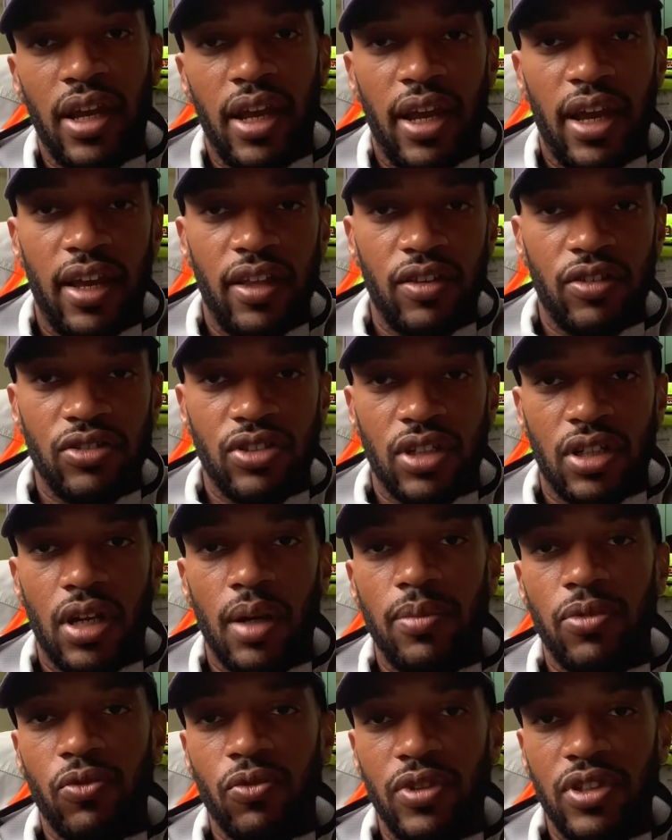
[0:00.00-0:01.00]
And there's a
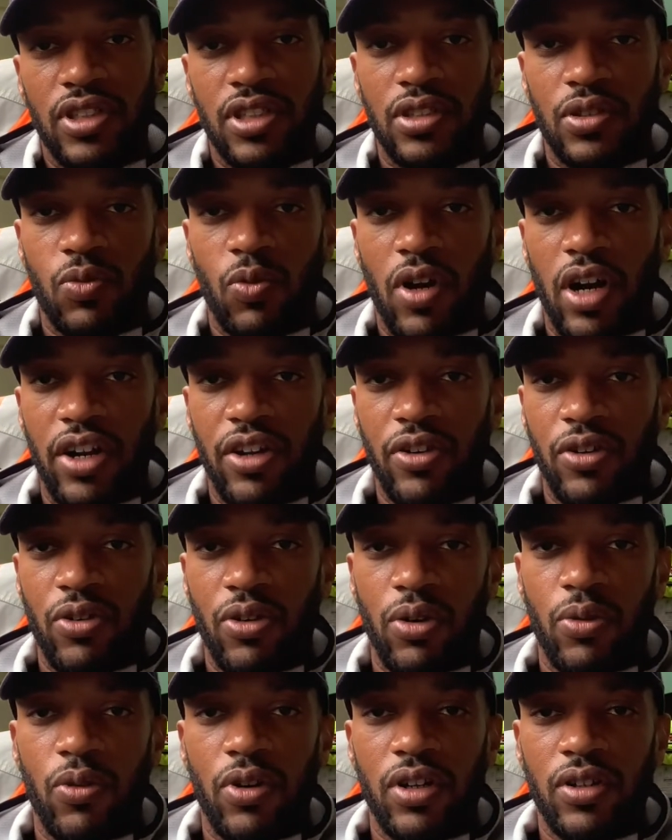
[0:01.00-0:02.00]
couple reasons why you're going
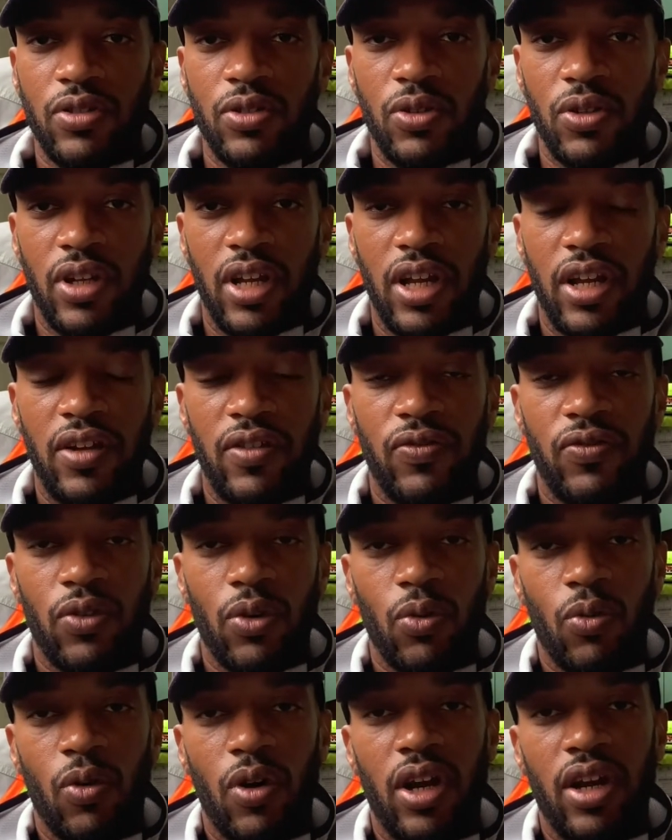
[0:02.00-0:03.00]
to want to do that. For
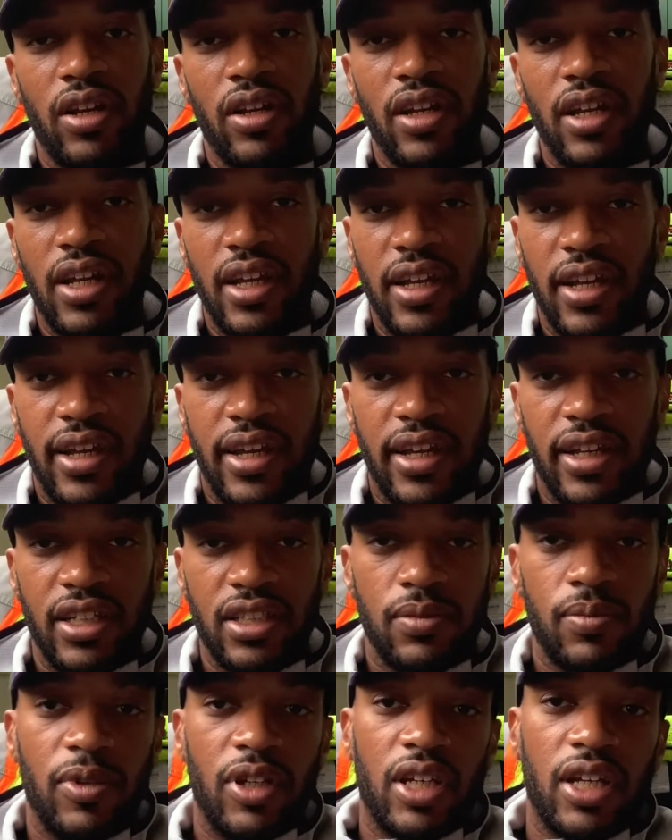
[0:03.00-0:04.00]
one, is
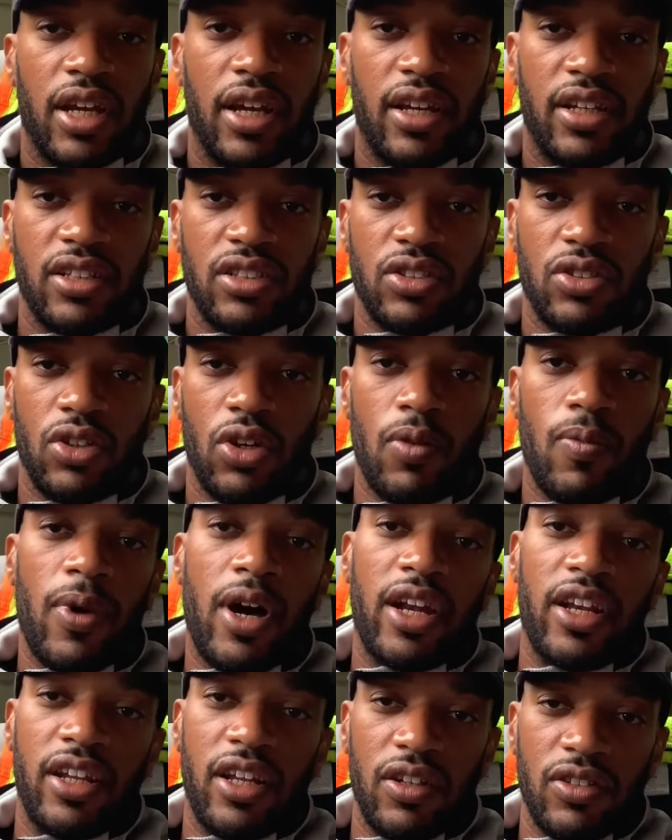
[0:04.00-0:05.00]
because
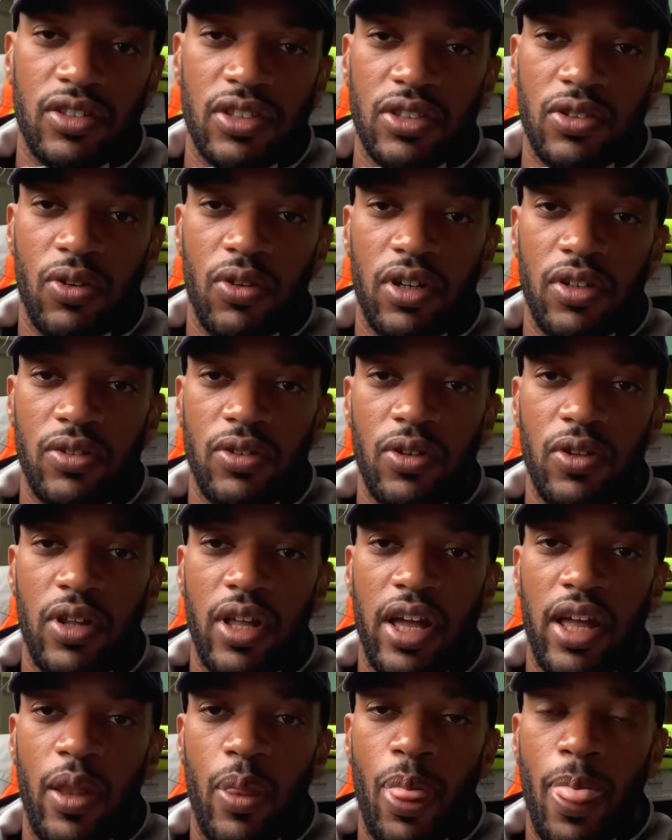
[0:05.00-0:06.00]
nobody else is going to do that.